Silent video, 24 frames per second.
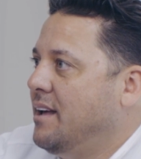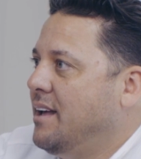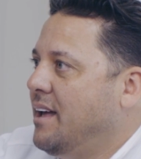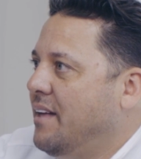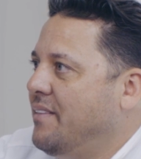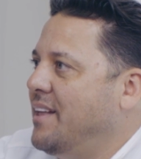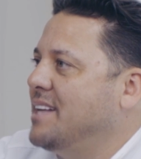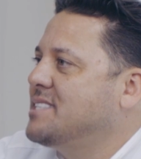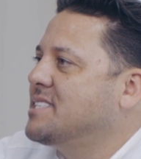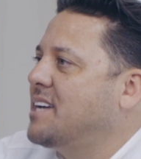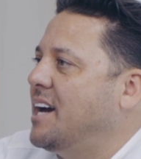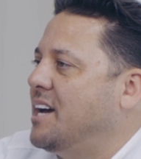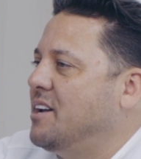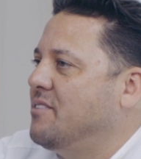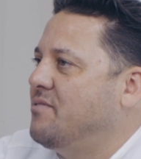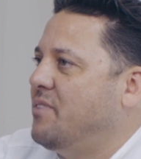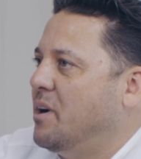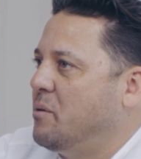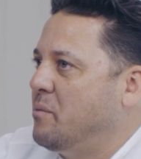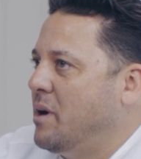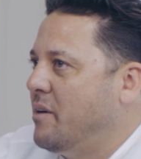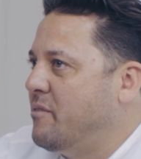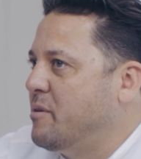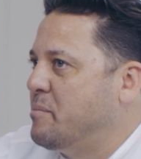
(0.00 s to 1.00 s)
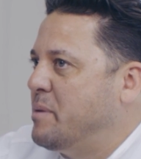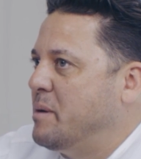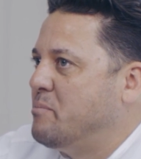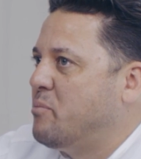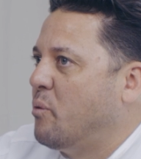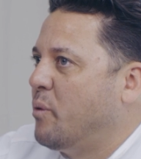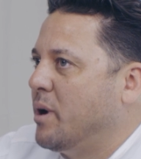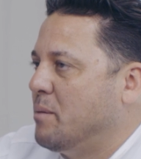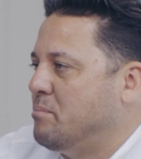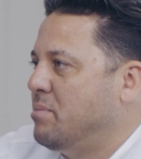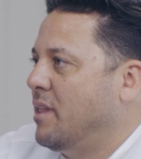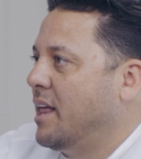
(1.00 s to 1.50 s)
And that's kind of fun whenever people
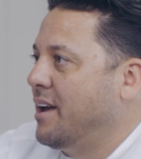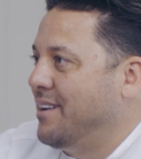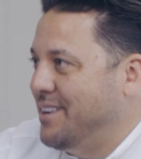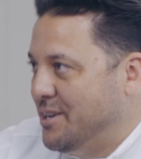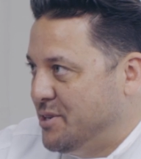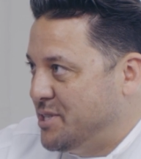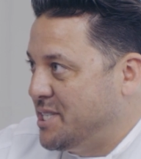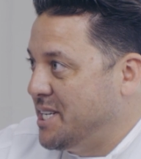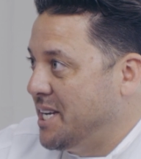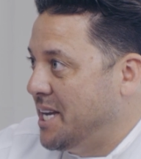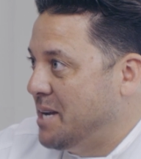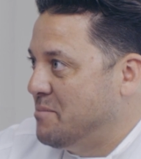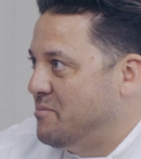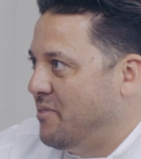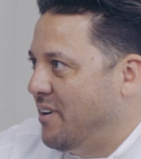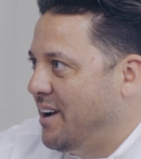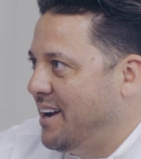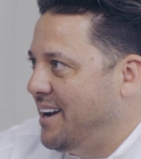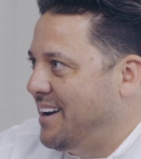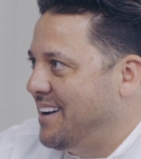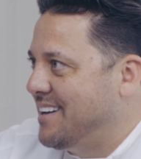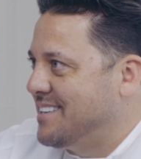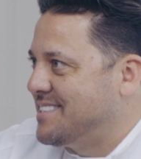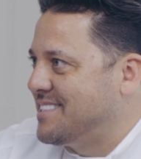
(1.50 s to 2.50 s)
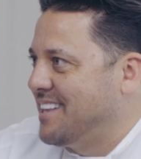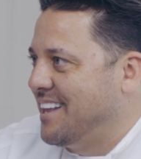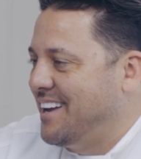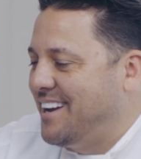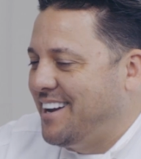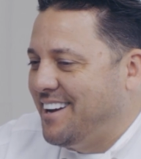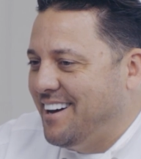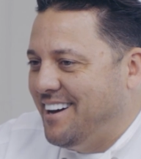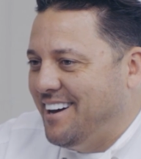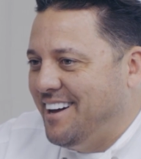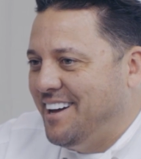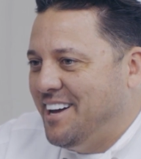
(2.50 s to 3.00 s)
want to play on your team, right? It's
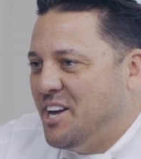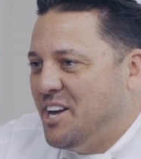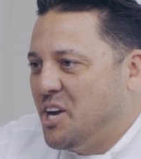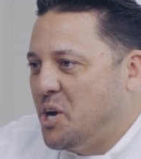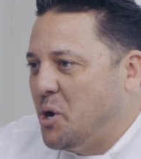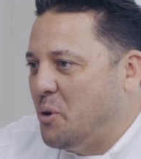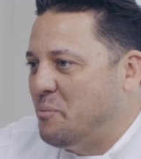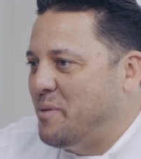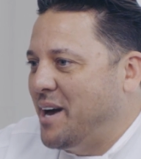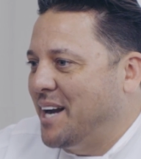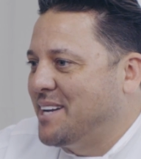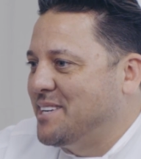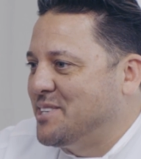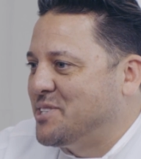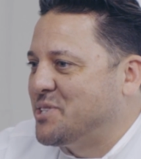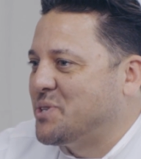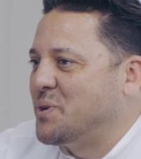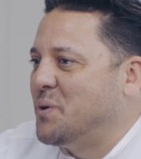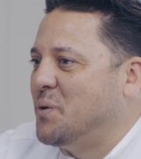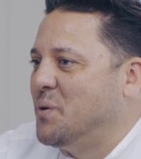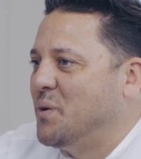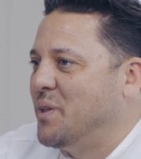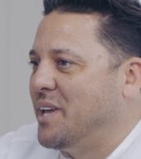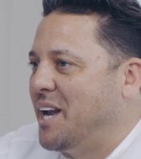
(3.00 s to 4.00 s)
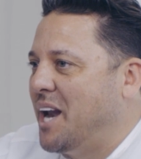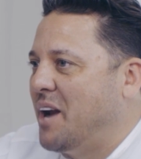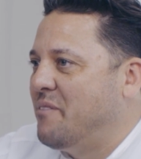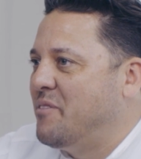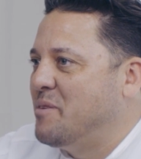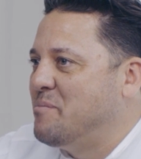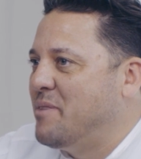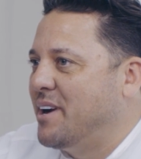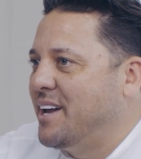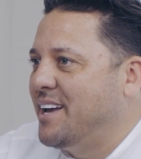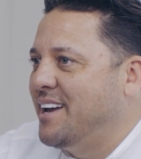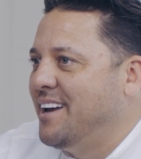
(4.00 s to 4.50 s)
like go back to school and
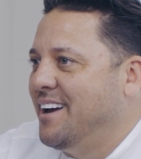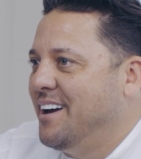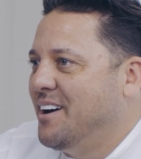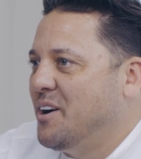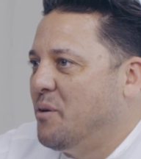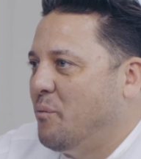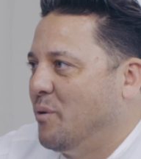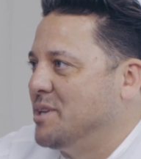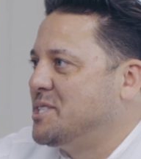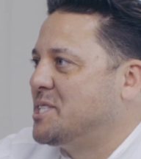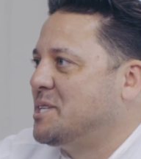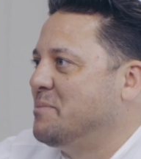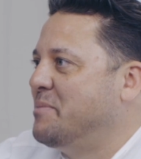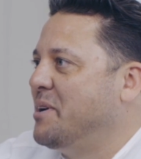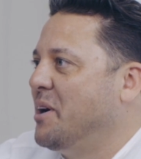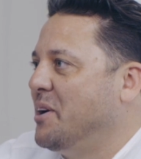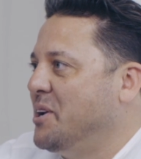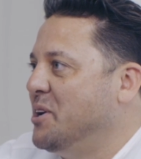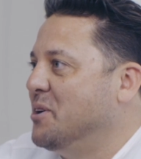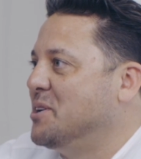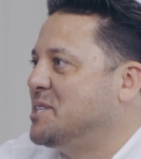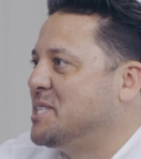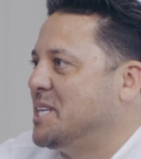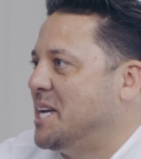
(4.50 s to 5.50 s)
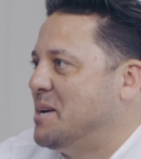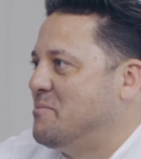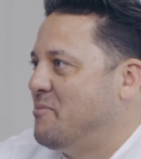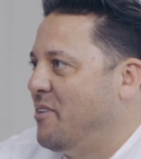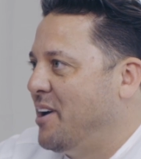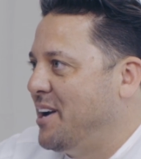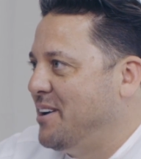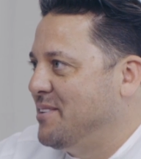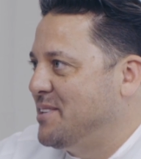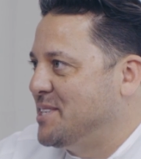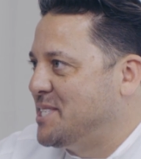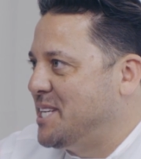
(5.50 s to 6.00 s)
everybody wants to be on your team,
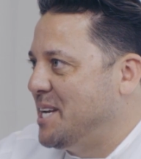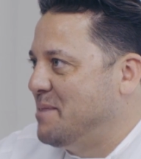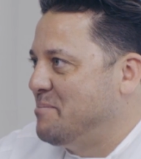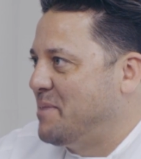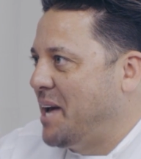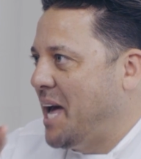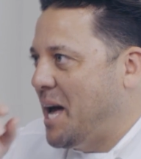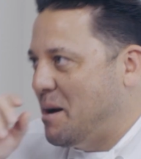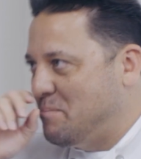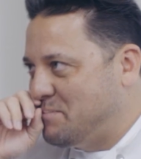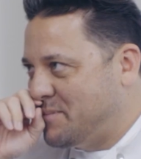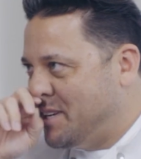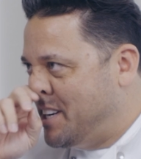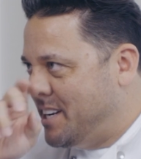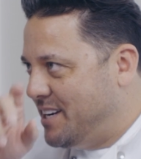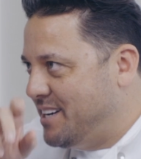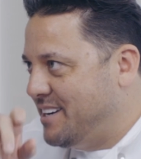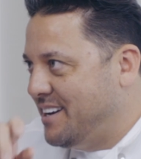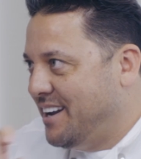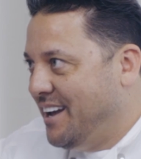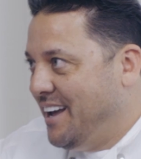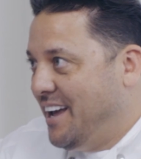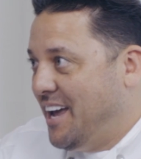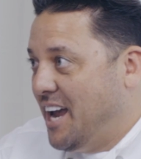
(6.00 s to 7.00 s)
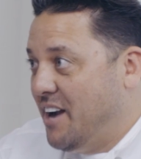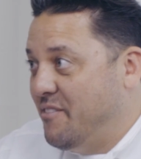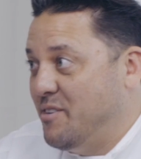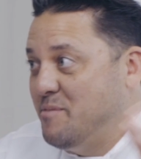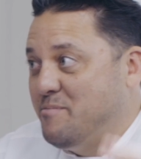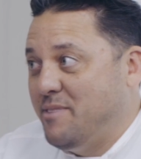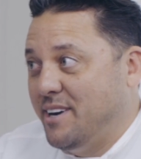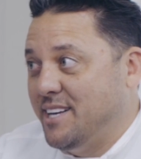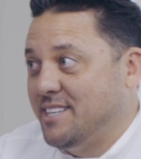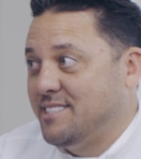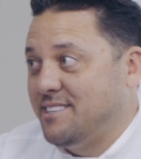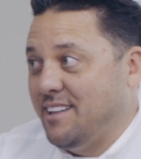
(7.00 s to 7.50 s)
right? You're the team captain and
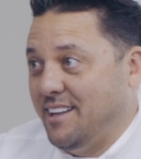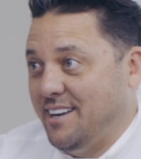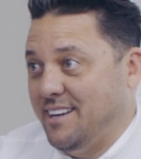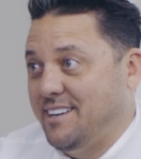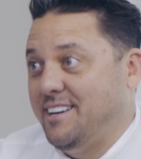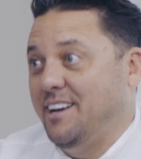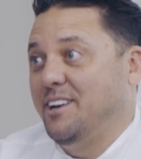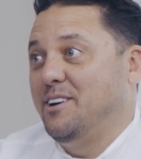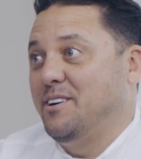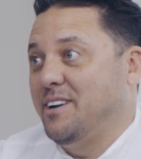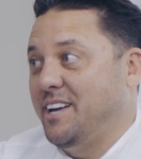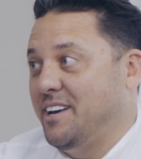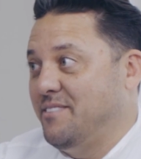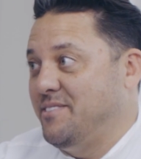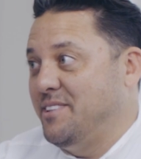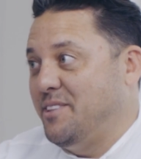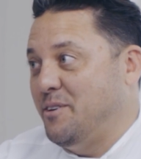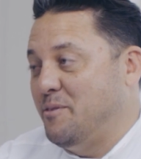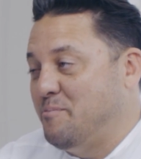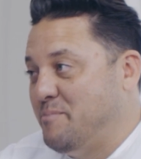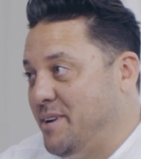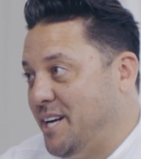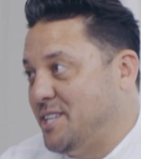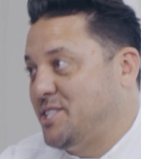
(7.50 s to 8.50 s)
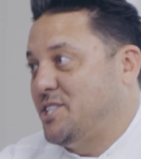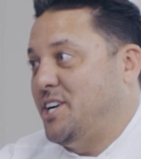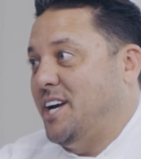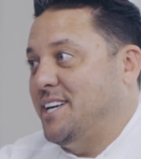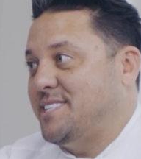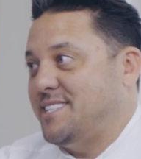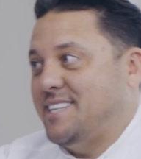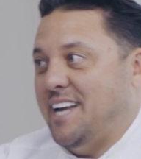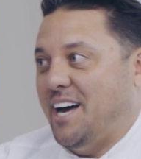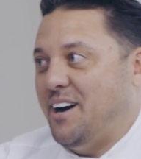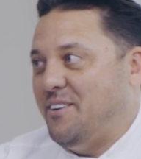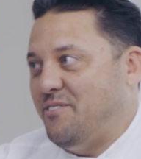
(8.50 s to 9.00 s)
everybody's like, giving their big
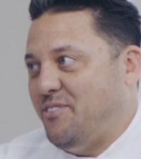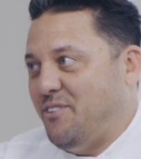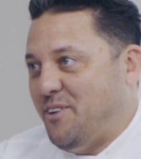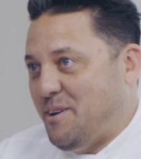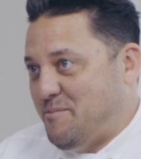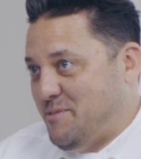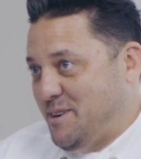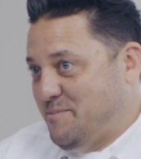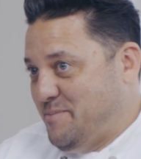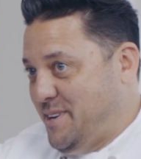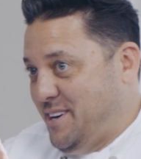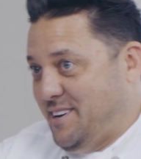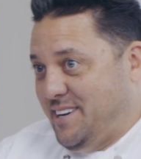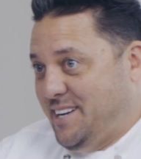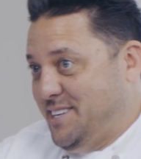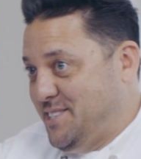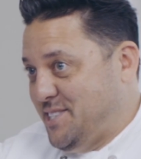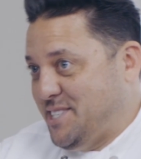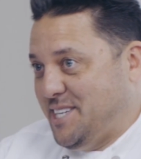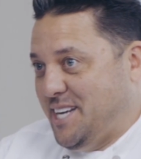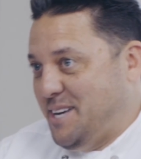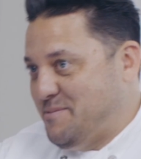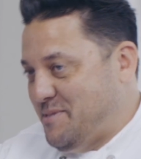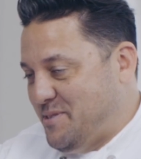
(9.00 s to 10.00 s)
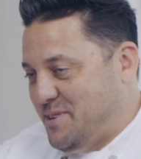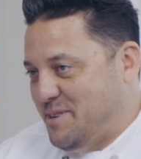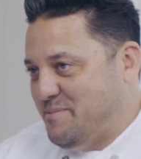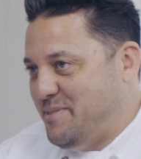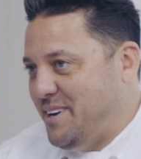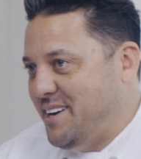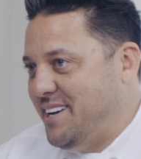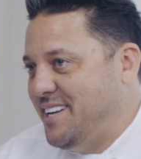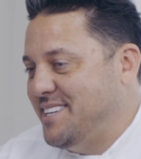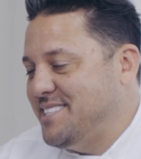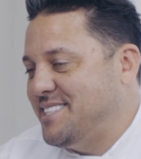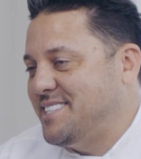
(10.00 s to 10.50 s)
chest out for, I want to be on his team, I want to be
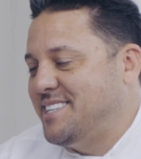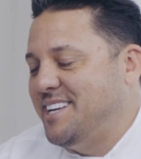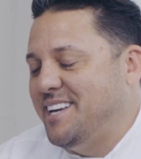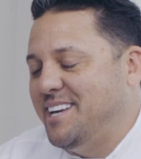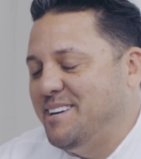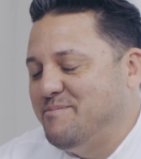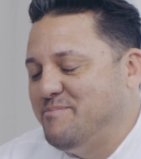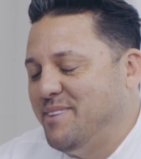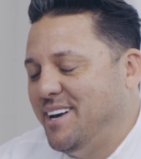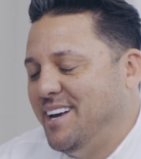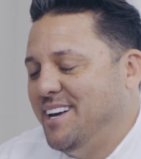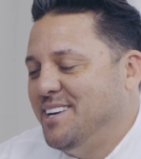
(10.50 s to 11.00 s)
on his team.